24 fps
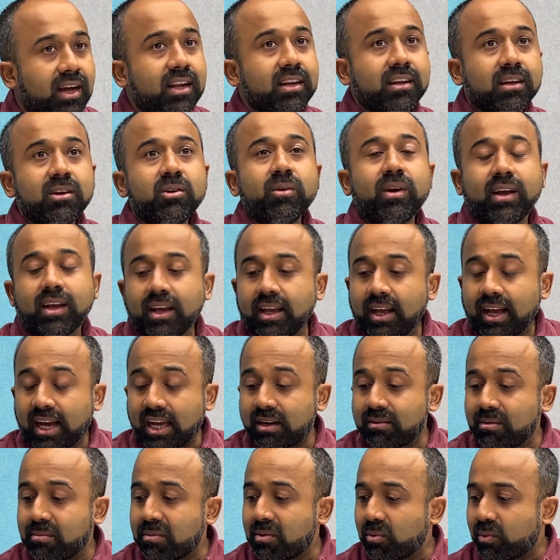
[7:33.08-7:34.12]
I'll tell you. I
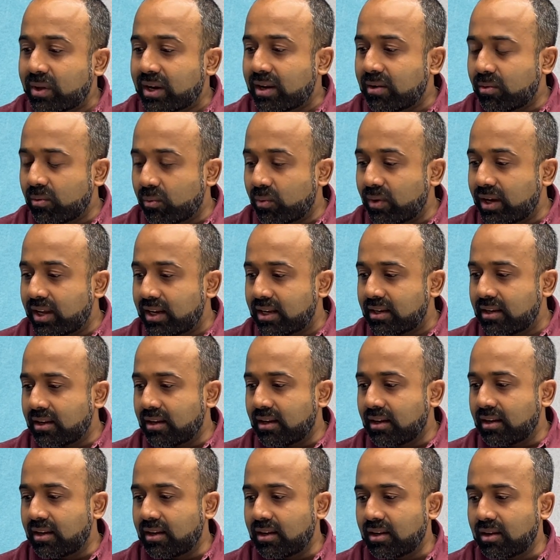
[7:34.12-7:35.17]
remember
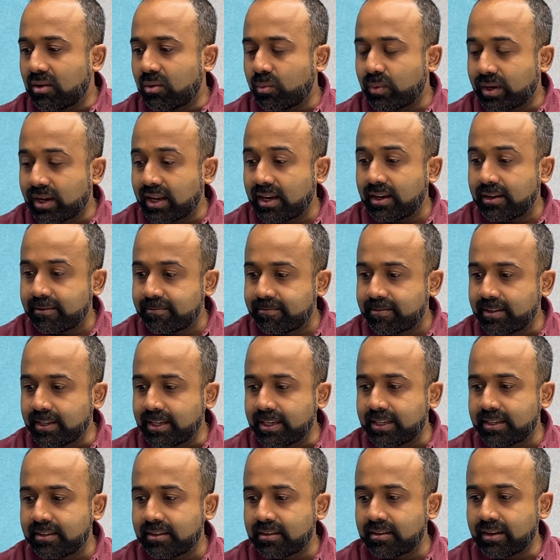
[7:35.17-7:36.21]
when I lived
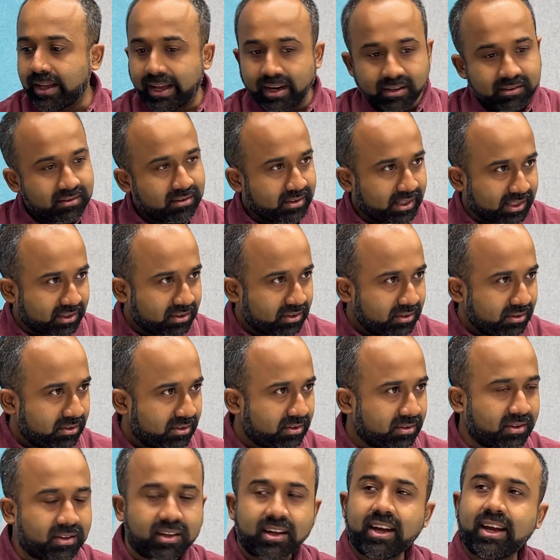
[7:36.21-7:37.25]
in Dallas,
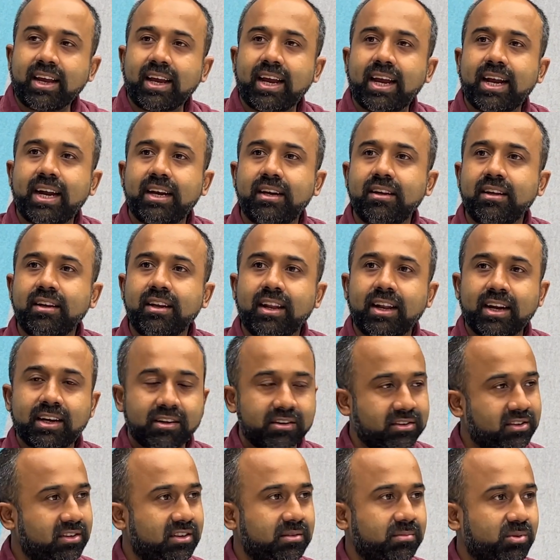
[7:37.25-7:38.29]
Texas, I had an
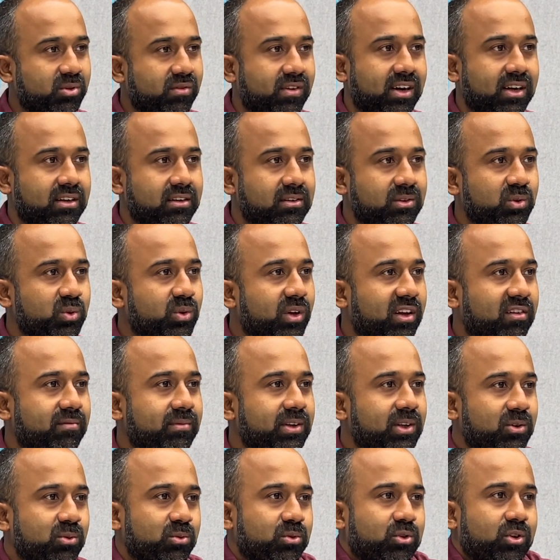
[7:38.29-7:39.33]
electricity provider who gave me
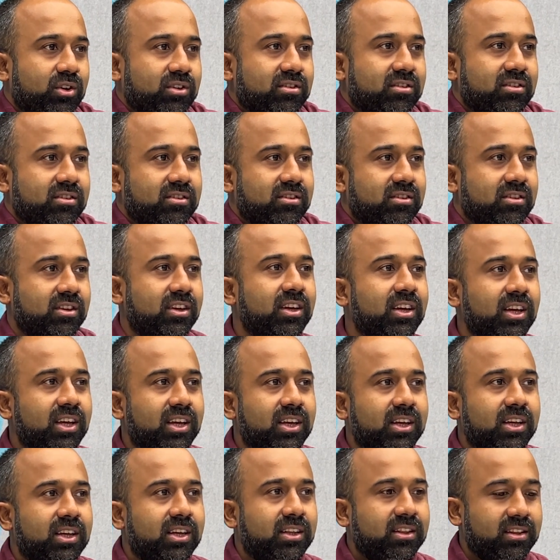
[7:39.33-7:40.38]
two choices.
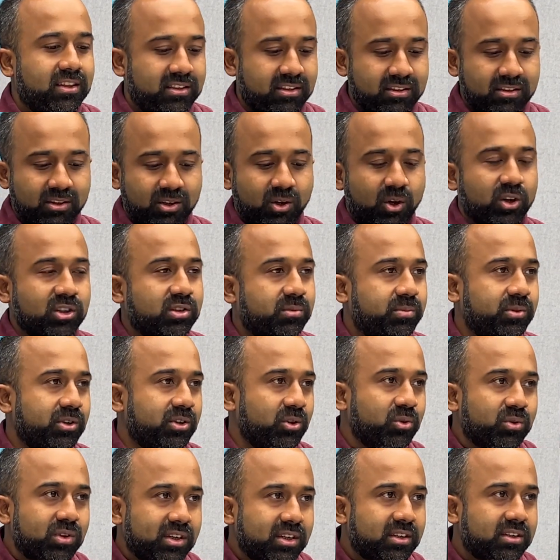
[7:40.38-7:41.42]
This is a cost per
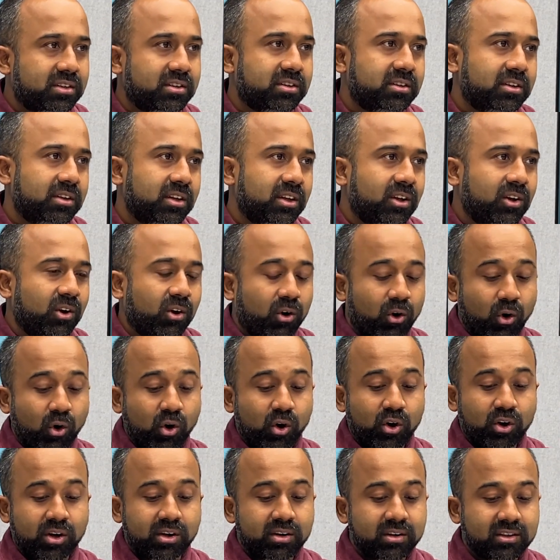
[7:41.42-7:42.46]
unit,
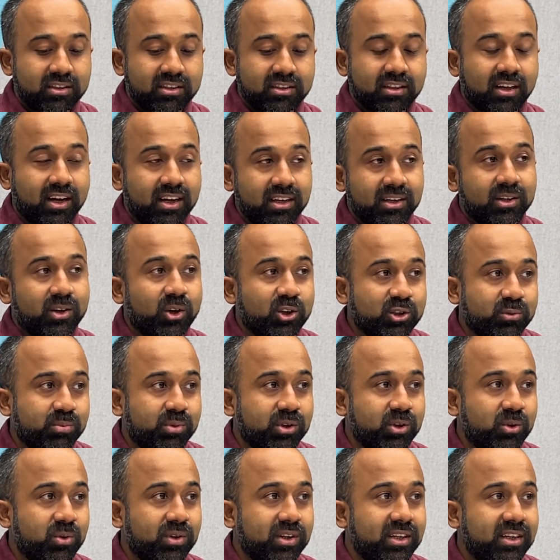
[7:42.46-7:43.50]
or this is a higher cost per
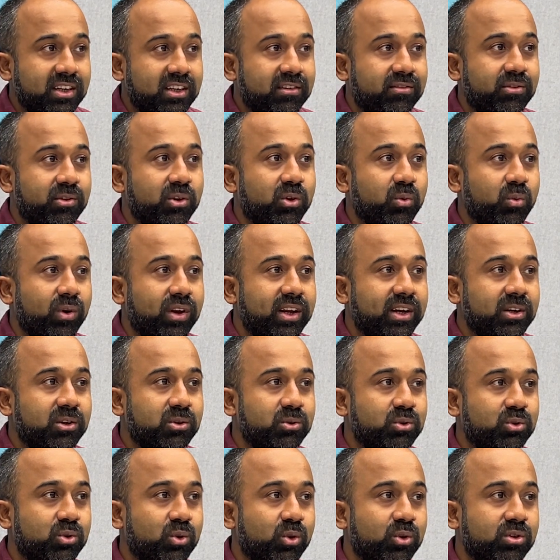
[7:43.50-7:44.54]
unit if you're willing to
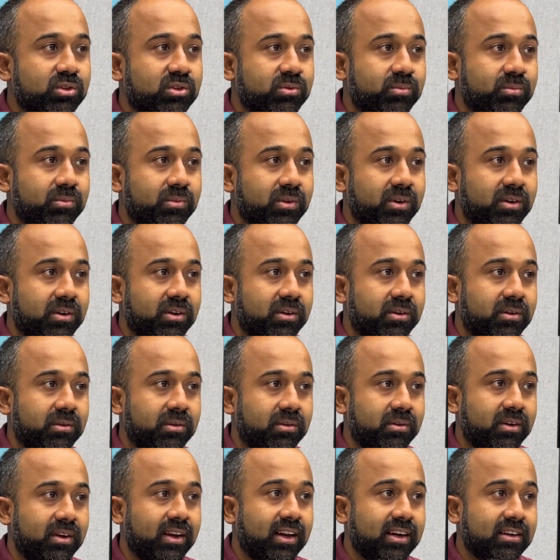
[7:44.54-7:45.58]
source
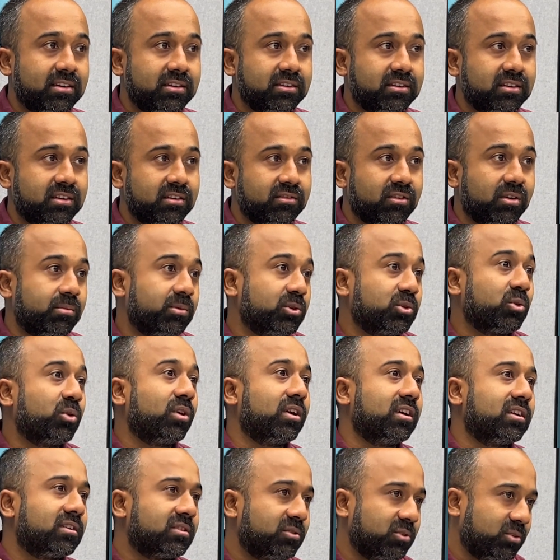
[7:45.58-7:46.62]
electricity from a
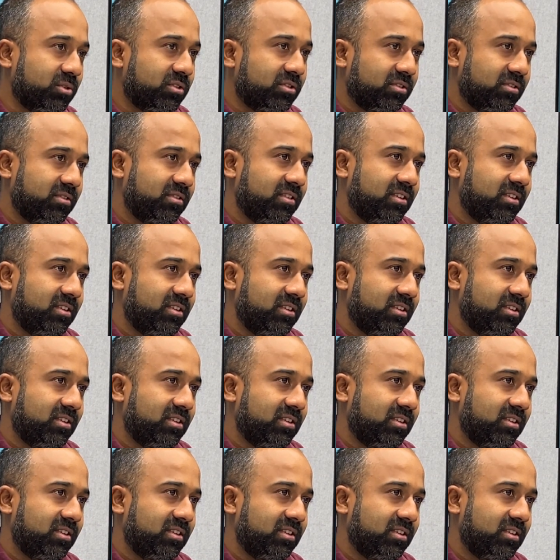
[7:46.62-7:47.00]
solar source.